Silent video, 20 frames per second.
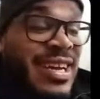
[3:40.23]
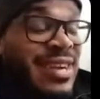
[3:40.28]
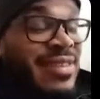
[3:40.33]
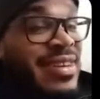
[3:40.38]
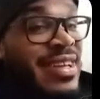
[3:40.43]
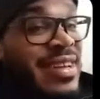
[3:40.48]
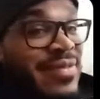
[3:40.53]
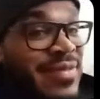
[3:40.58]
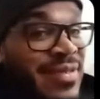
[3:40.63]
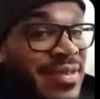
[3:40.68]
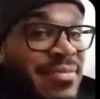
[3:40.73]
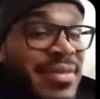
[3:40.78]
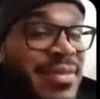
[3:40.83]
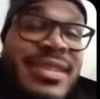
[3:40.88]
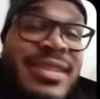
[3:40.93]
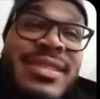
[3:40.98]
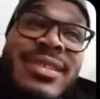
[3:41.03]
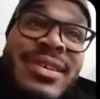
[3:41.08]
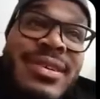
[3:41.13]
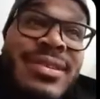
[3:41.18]
I know he a few
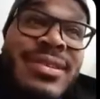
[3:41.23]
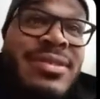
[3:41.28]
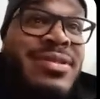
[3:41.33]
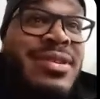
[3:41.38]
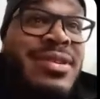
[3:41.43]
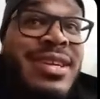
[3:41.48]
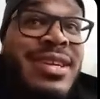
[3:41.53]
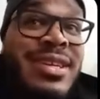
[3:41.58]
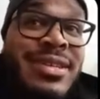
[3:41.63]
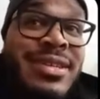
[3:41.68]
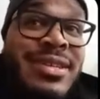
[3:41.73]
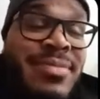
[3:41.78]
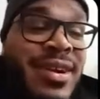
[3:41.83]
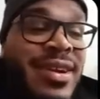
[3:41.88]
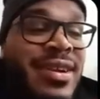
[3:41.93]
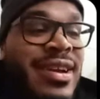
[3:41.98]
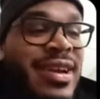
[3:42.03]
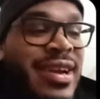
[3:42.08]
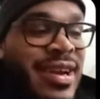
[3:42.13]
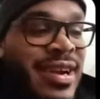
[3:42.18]
months old and there's
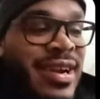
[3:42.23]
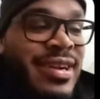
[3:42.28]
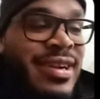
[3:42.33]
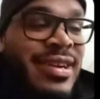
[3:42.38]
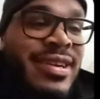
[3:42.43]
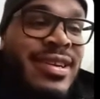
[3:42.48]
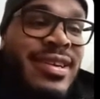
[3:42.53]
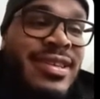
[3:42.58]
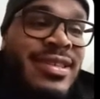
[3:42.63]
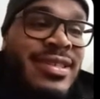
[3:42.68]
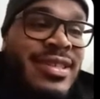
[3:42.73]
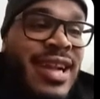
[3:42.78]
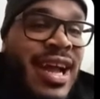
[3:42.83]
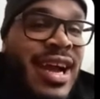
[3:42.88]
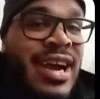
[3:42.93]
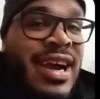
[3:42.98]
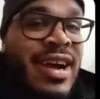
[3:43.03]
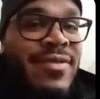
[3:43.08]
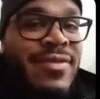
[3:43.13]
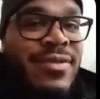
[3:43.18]
better characters, and
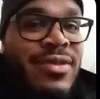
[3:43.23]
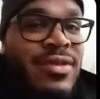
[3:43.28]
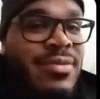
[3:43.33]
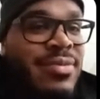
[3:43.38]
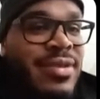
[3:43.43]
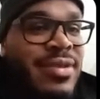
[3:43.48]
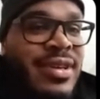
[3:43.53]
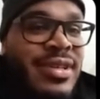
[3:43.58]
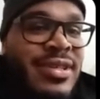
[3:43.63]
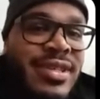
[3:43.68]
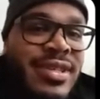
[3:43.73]
I got four brings.